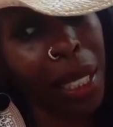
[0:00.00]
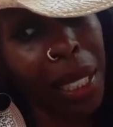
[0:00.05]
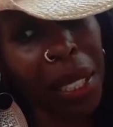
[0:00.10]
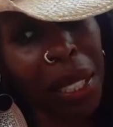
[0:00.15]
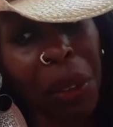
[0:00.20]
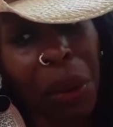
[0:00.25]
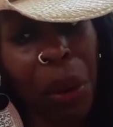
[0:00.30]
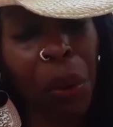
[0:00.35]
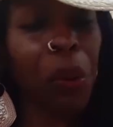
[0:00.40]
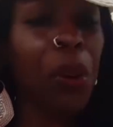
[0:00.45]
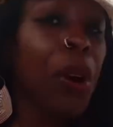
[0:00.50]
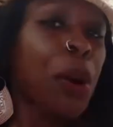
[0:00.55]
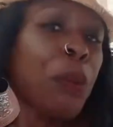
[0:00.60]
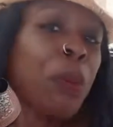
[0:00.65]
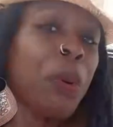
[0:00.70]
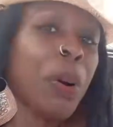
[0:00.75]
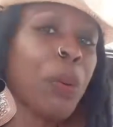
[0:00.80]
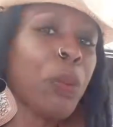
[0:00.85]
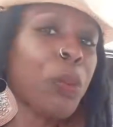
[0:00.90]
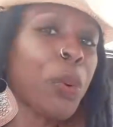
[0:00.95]

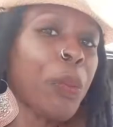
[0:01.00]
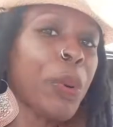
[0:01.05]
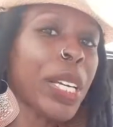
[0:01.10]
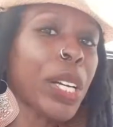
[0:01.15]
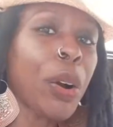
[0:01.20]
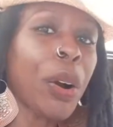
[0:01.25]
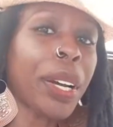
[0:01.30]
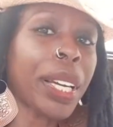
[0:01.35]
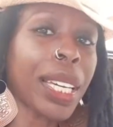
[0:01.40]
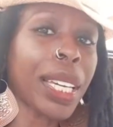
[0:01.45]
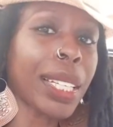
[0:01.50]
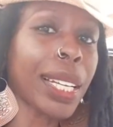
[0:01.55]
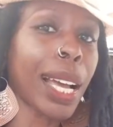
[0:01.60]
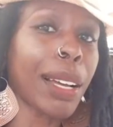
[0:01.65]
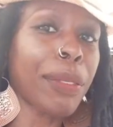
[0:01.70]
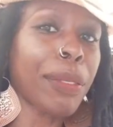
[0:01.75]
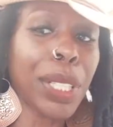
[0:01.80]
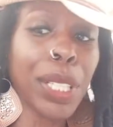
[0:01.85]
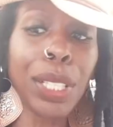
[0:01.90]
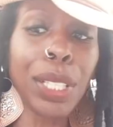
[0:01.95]
What we gonna eat
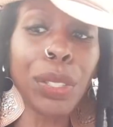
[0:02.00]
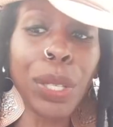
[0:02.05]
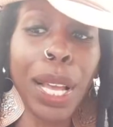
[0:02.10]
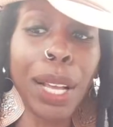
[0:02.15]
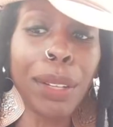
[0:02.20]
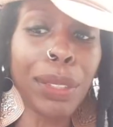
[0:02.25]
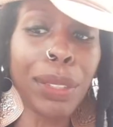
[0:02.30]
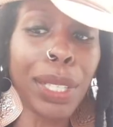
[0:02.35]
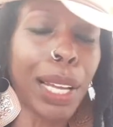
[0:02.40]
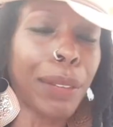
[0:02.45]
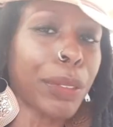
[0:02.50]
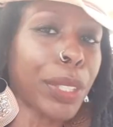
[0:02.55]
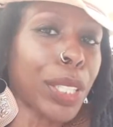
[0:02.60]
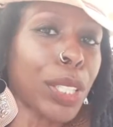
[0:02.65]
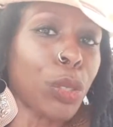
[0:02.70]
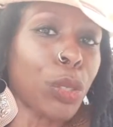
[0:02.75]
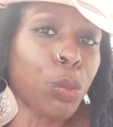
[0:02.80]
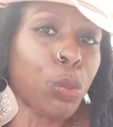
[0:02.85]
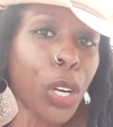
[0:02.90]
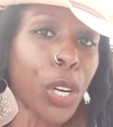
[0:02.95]
after
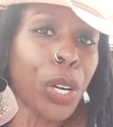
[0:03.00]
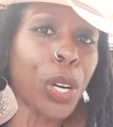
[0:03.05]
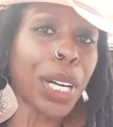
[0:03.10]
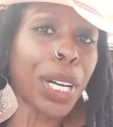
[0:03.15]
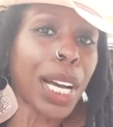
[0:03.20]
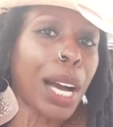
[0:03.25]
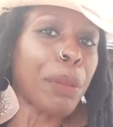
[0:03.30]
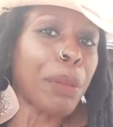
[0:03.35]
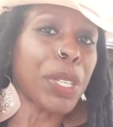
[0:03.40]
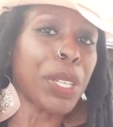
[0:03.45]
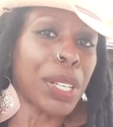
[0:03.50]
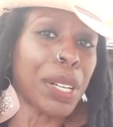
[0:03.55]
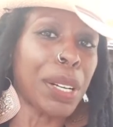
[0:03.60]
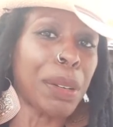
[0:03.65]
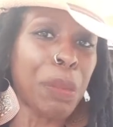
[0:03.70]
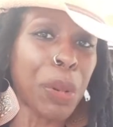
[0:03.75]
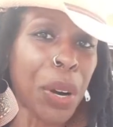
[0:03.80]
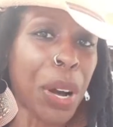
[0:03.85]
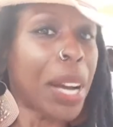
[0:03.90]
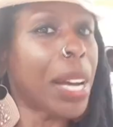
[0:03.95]
this World Cup you
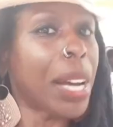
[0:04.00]
done bought?